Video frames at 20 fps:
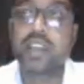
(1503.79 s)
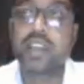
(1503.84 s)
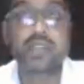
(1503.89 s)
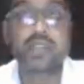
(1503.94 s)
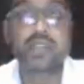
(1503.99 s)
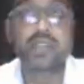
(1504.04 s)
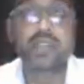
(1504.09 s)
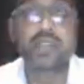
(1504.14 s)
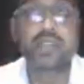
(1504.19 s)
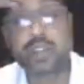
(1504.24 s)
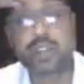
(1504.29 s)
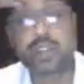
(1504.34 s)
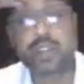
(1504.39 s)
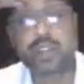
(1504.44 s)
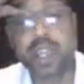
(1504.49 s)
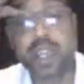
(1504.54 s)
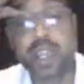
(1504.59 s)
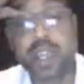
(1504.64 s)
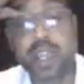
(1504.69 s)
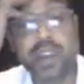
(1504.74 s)
next 5-year
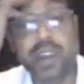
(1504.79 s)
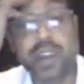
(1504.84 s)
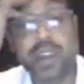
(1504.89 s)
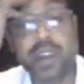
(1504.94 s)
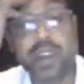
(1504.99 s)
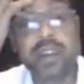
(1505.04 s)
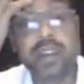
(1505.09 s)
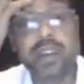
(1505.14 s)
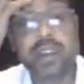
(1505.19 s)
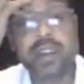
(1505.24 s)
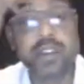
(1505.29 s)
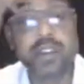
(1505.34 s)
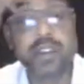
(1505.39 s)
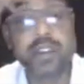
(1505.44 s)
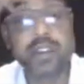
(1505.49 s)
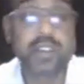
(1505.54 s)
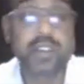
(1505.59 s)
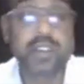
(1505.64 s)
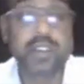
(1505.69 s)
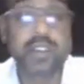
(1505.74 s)
plan,
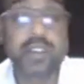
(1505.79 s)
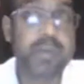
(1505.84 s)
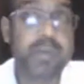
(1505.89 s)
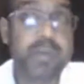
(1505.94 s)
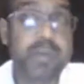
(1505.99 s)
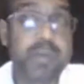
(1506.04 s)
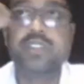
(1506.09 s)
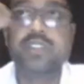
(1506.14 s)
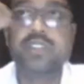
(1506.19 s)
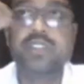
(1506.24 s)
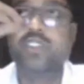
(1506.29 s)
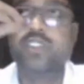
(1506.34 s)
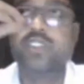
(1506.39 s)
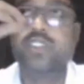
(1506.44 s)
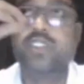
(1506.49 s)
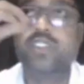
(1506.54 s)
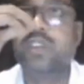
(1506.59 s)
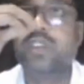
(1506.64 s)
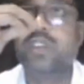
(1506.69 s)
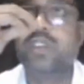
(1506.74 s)
their share price is
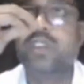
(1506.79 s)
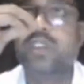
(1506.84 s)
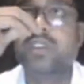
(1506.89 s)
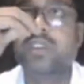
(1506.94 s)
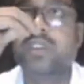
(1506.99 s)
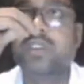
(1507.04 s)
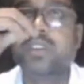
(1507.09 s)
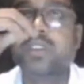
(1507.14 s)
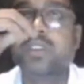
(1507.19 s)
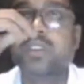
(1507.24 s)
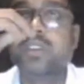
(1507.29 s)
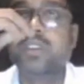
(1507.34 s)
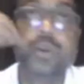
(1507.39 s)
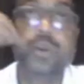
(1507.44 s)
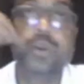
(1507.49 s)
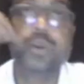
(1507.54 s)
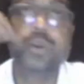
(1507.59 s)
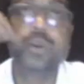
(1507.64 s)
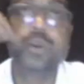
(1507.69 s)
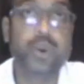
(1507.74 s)
this much, they are
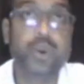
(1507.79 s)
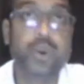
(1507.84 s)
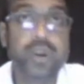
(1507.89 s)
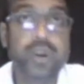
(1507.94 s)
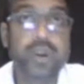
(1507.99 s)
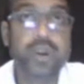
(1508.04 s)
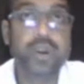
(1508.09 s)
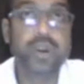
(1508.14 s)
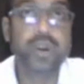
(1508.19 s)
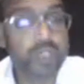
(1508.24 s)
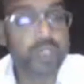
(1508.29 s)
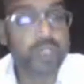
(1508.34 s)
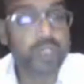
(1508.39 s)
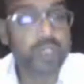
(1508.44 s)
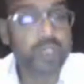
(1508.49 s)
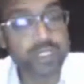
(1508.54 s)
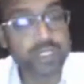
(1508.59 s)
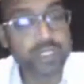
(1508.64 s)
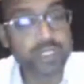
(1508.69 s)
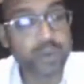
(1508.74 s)
going to grow into
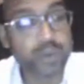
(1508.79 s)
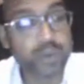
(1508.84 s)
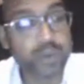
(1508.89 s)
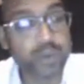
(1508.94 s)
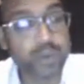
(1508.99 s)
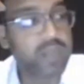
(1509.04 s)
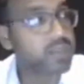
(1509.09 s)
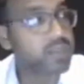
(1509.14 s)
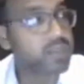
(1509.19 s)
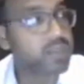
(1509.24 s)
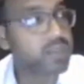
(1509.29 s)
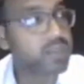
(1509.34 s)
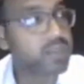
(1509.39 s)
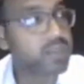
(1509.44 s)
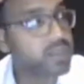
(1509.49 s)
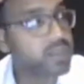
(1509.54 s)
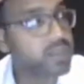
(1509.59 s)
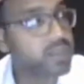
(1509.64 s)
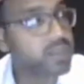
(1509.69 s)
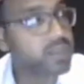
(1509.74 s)
these products,
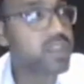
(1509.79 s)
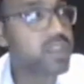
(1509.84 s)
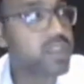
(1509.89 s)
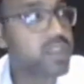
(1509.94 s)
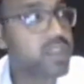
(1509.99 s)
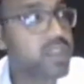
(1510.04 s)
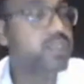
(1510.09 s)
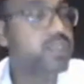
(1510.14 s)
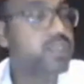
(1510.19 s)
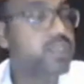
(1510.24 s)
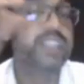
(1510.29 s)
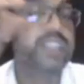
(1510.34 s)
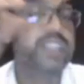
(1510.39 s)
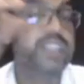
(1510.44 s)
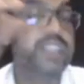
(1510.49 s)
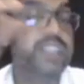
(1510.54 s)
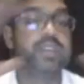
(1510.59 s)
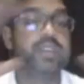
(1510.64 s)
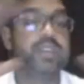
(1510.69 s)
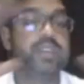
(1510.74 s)
this is their
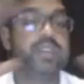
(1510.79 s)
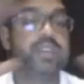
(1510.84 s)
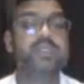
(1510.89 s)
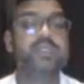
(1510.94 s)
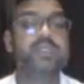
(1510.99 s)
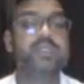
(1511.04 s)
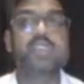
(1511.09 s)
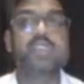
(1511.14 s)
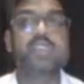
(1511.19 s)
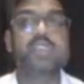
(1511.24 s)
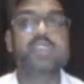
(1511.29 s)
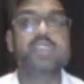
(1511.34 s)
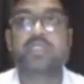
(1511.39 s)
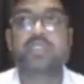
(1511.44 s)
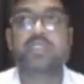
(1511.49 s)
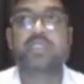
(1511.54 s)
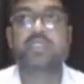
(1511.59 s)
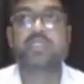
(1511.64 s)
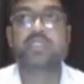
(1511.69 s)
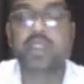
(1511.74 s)
diversification
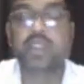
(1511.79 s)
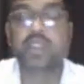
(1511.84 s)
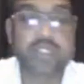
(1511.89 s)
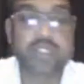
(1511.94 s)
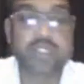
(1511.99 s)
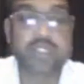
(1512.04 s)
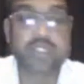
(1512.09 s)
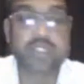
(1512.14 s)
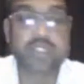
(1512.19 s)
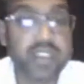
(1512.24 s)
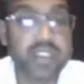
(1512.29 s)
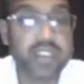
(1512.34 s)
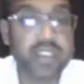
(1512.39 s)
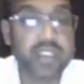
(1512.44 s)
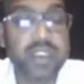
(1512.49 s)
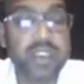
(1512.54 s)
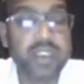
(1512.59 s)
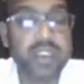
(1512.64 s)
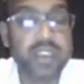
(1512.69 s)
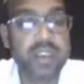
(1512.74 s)

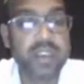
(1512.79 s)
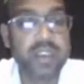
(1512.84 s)
strategy,